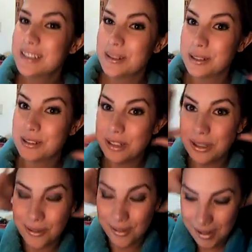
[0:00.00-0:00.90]
so
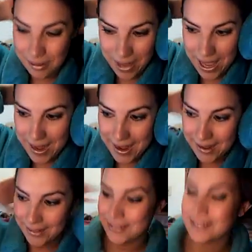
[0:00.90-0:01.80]
excuse any bad
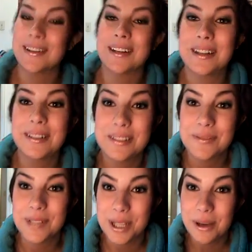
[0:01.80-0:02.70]
hair that's going on in this
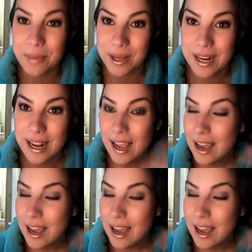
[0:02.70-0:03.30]
video, but